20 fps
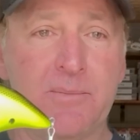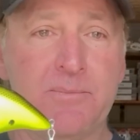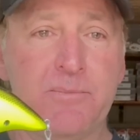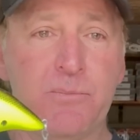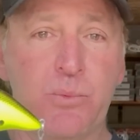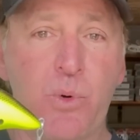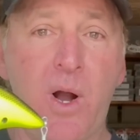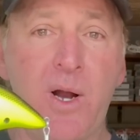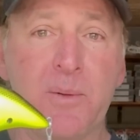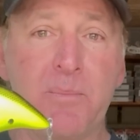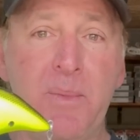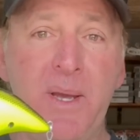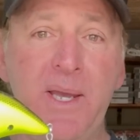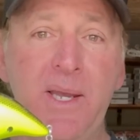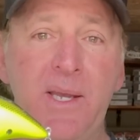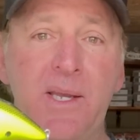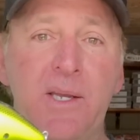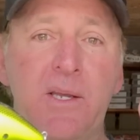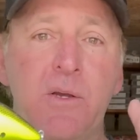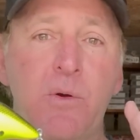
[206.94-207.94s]
rock
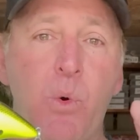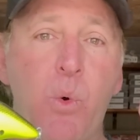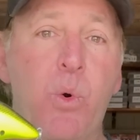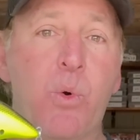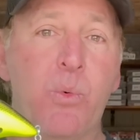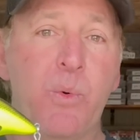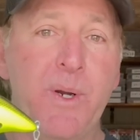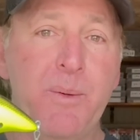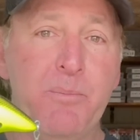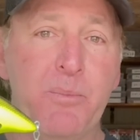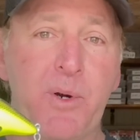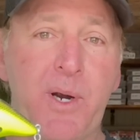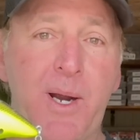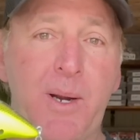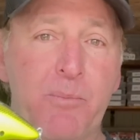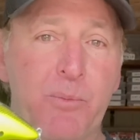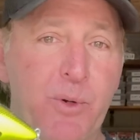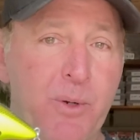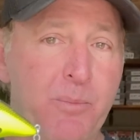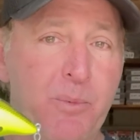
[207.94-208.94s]
bank or
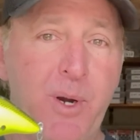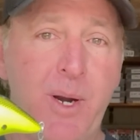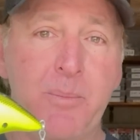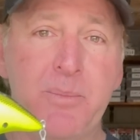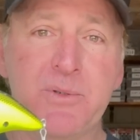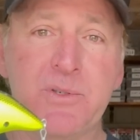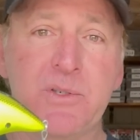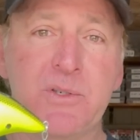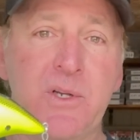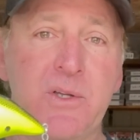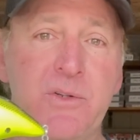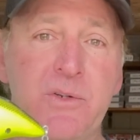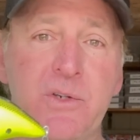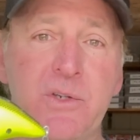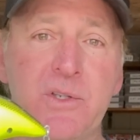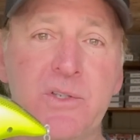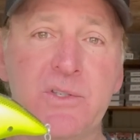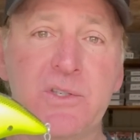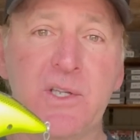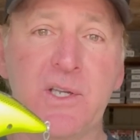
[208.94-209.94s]
riprap. Riprap is another
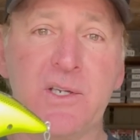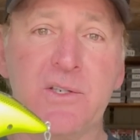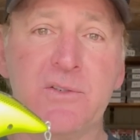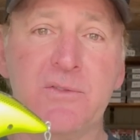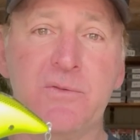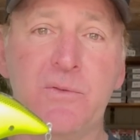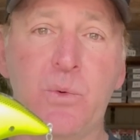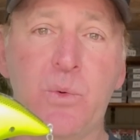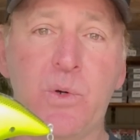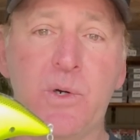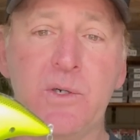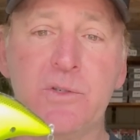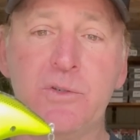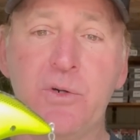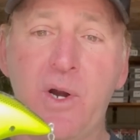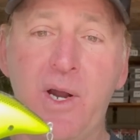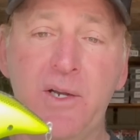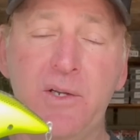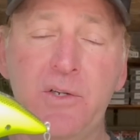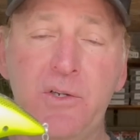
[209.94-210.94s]
good selection for it.
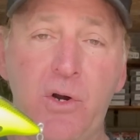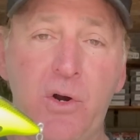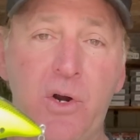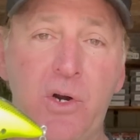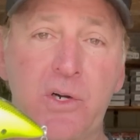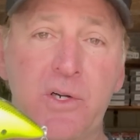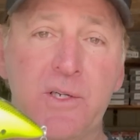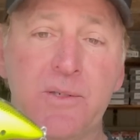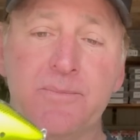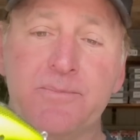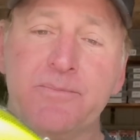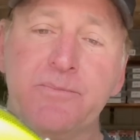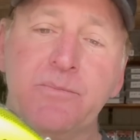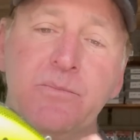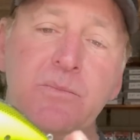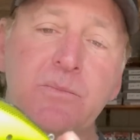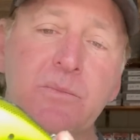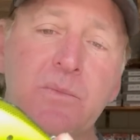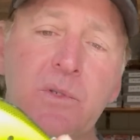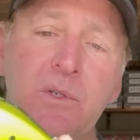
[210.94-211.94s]
Trying to target
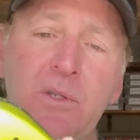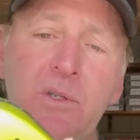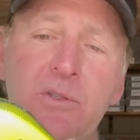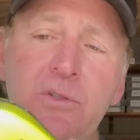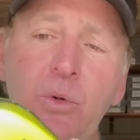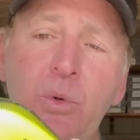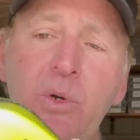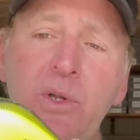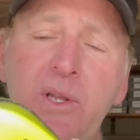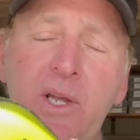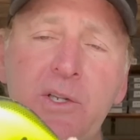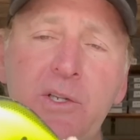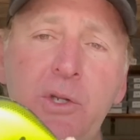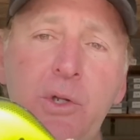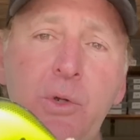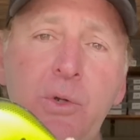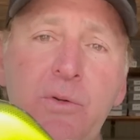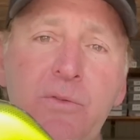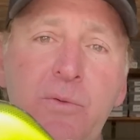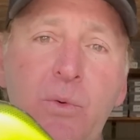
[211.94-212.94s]
sort of that
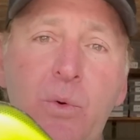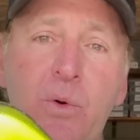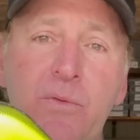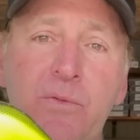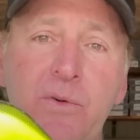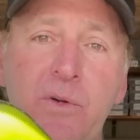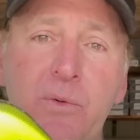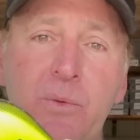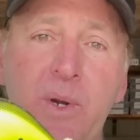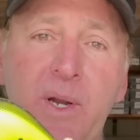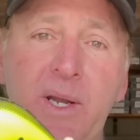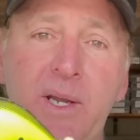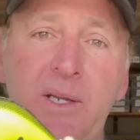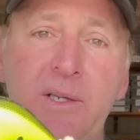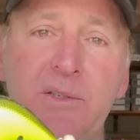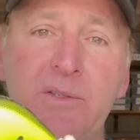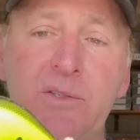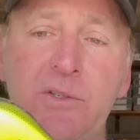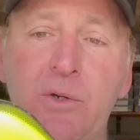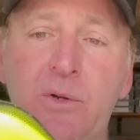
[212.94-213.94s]
2 to 4 foot
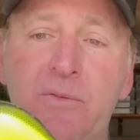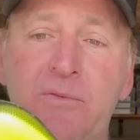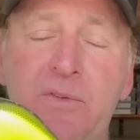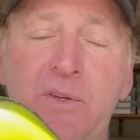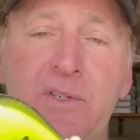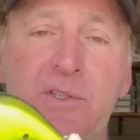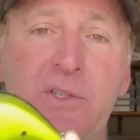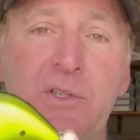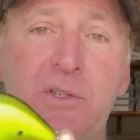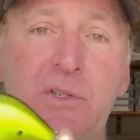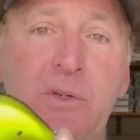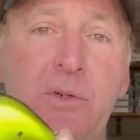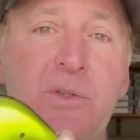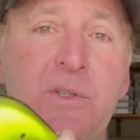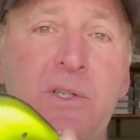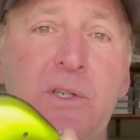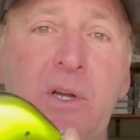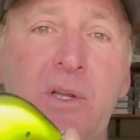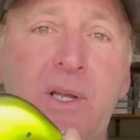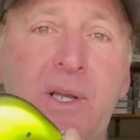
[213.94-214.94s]
range. You know, I'm fishing it
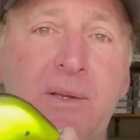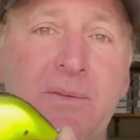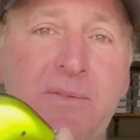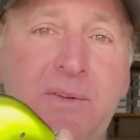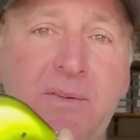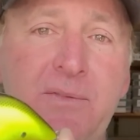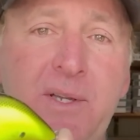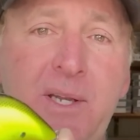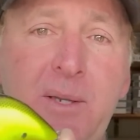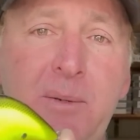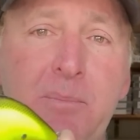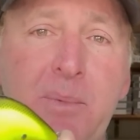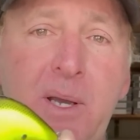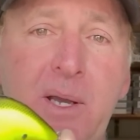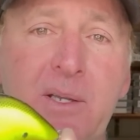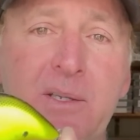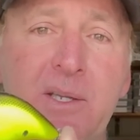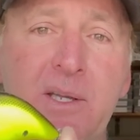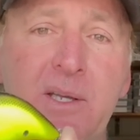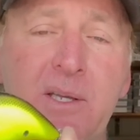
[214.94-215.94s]
usually on like 15
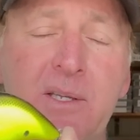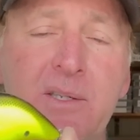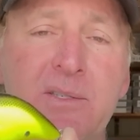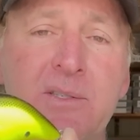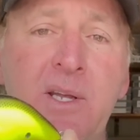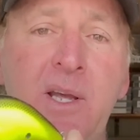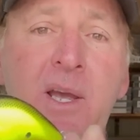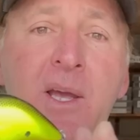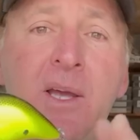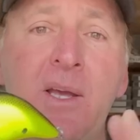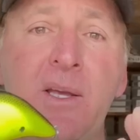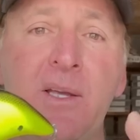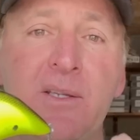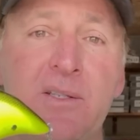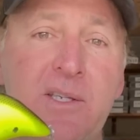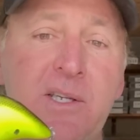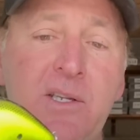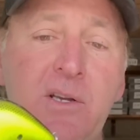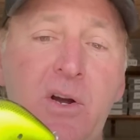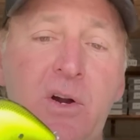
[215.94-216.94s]
pound test,
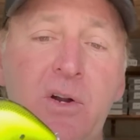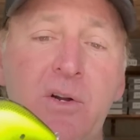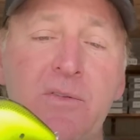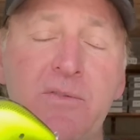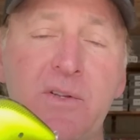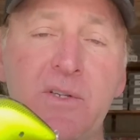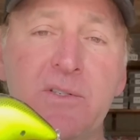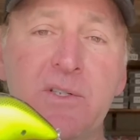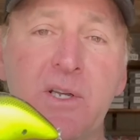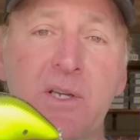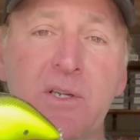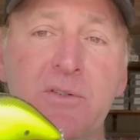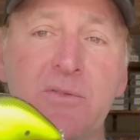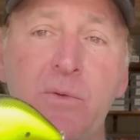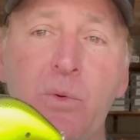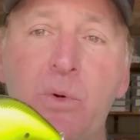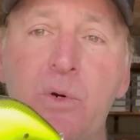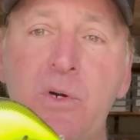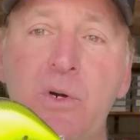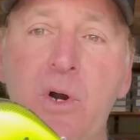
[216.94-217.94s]
Seaguar and Vizx
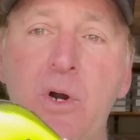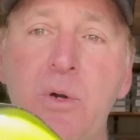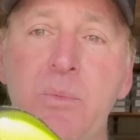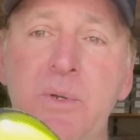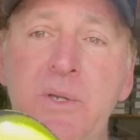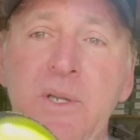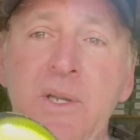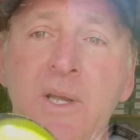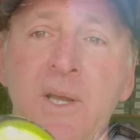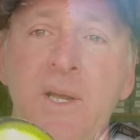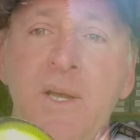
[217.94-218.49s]
fluorocarbon,